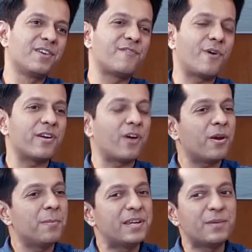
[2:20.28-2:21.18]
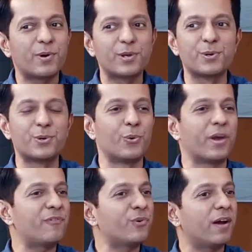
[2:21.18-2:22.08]
For anonymity, what do you do?
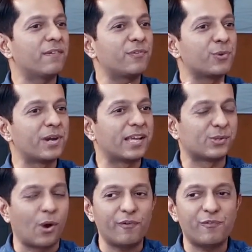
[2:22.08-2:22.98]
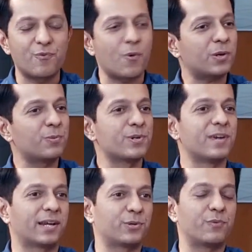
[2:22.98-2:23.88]
If you have a few days off, what would you
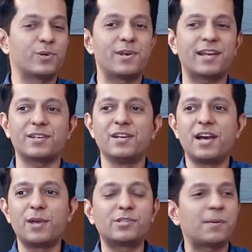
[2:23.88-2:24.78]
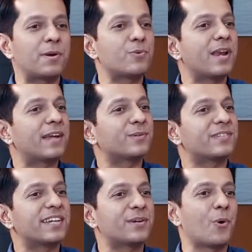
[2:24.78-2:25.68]
like to do? Would you like to, are you someone who would like to
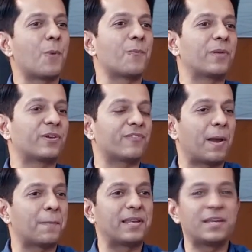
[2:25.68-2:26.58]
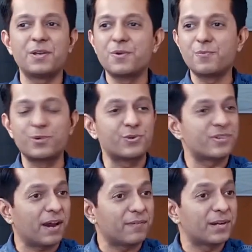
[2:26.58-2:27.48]
sit at home with your family? Would you
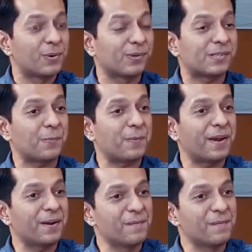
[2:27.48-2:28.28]
travel, go somewhere?